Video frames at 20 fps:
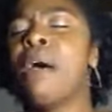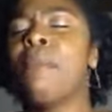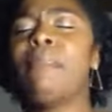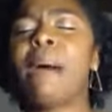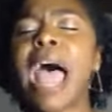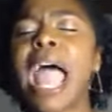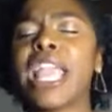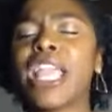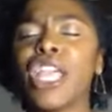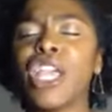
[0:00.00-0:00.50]

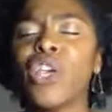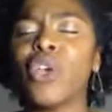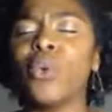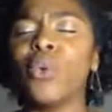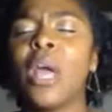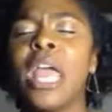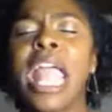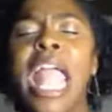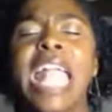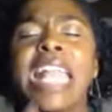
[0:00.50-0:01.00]
by you.
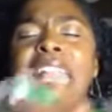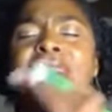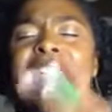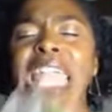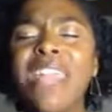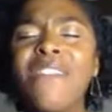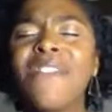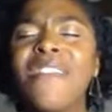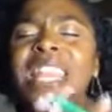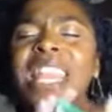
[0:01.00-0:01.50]
And
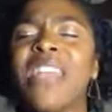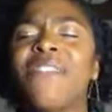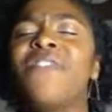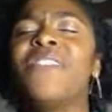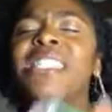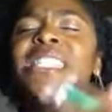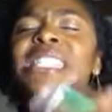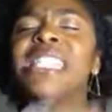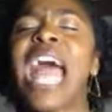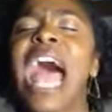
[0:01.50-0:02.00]
even if
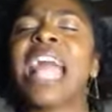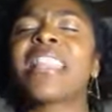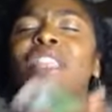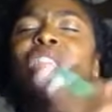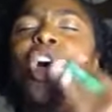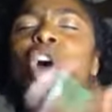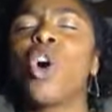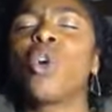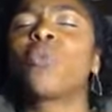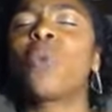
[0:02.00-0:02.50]
it's not
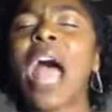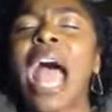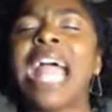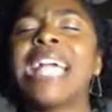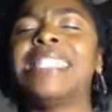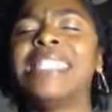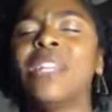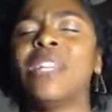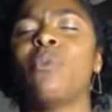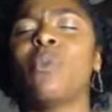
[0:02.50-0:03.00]
the
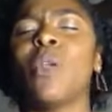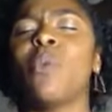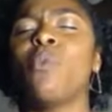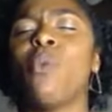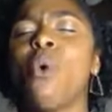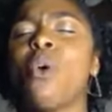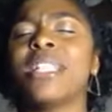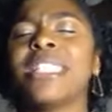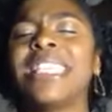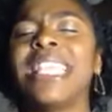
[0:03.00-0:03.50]
horizon we
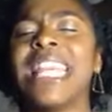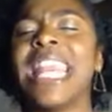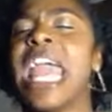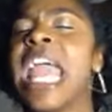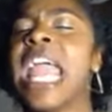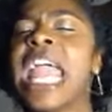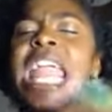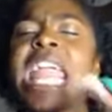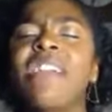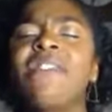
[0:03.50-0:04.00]
wanted,
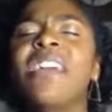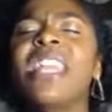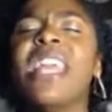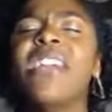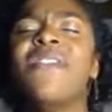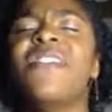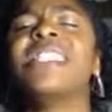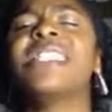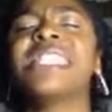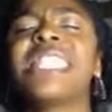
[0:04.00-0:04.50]
even
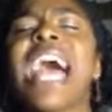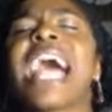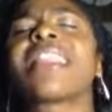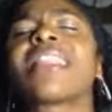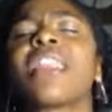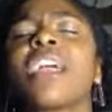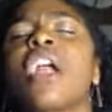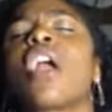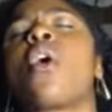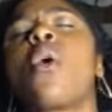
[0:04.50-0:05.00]
if it's not
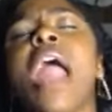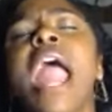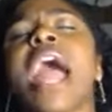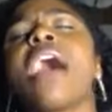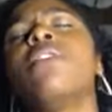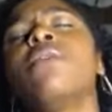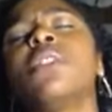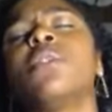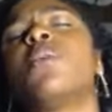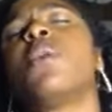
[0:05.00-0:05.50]
the
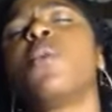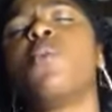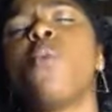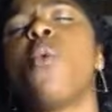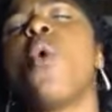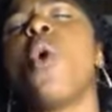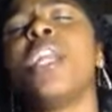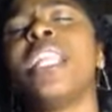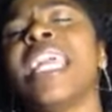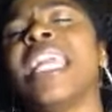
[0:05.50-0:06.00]
grounds we
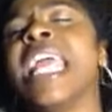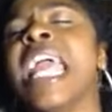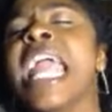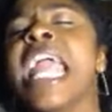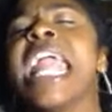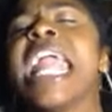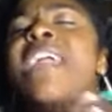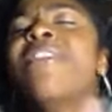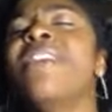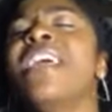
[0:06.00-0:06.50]
wanted,
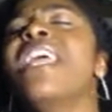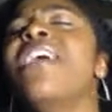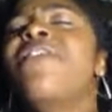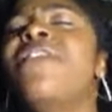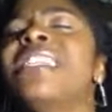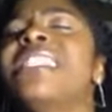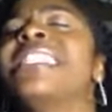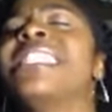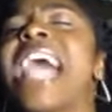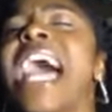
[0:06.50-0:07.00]
even if
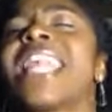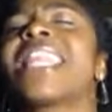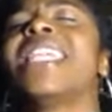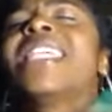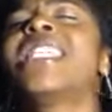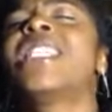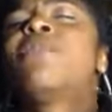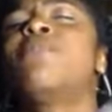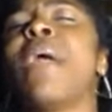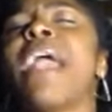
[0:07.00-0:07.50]
it's not the
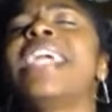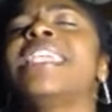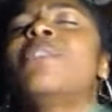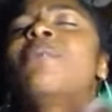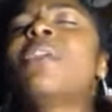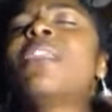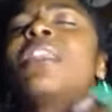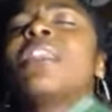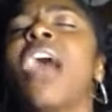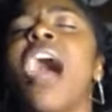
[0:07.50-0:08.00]
space
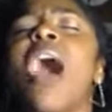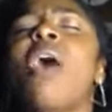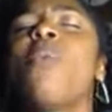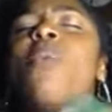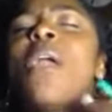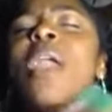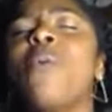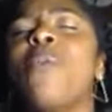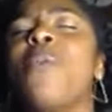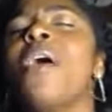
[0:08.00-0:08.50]
we thought
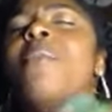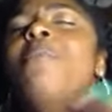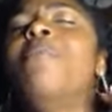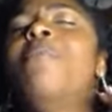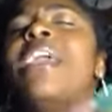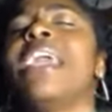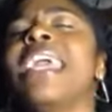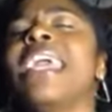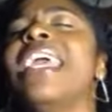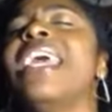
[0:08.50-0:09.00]
we would
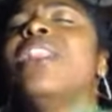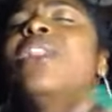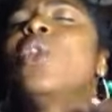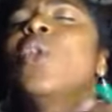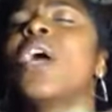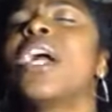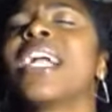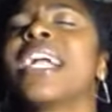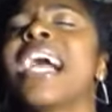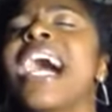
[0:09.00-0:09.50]
be in,
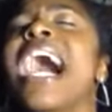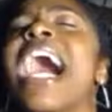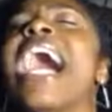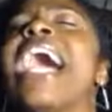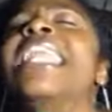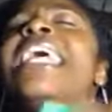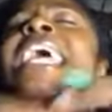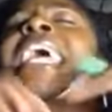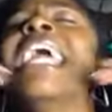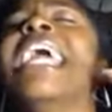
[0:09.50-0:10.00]
Lord
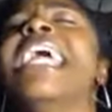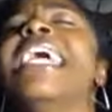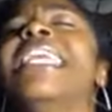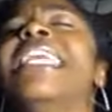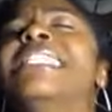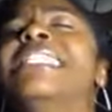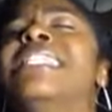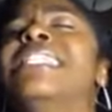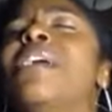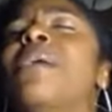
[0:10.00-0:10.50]
God, it
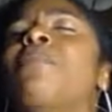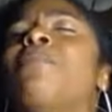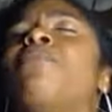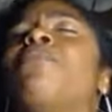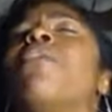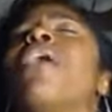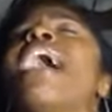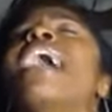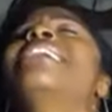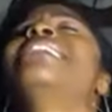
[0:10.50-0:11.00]
is the
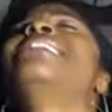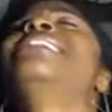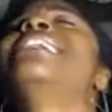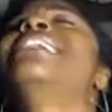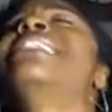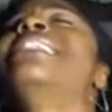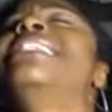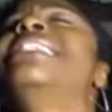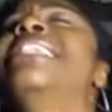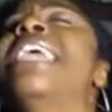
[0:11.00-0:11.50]

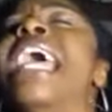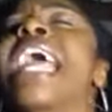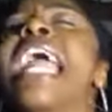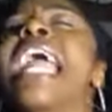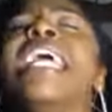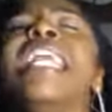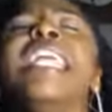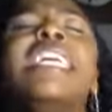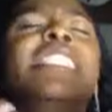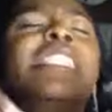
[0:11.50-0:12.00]
presence,
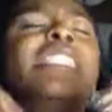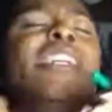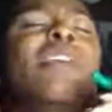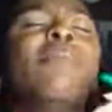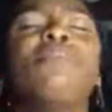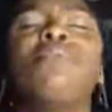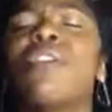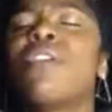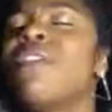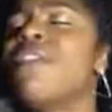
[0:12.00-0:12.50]
it is the
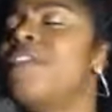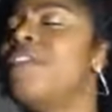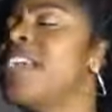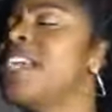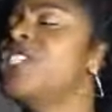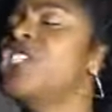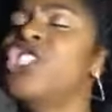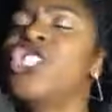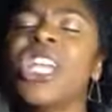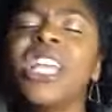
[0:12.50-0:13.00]

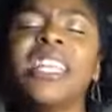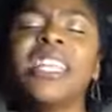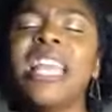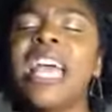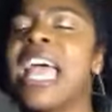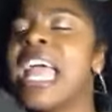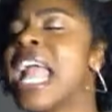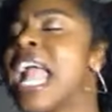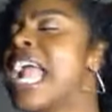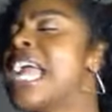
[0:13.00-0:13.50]
provision,
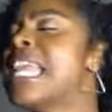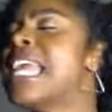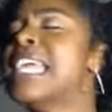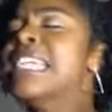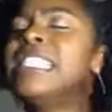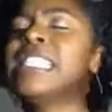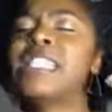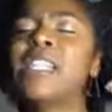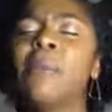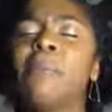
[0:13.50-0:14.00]
it is
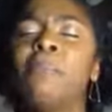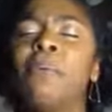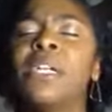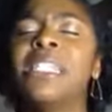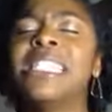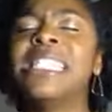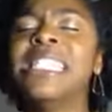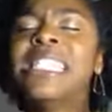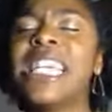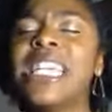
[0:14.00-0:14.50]
the
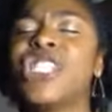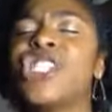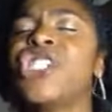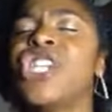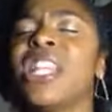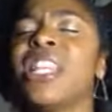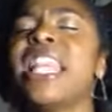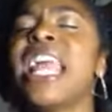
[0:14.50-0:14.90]
position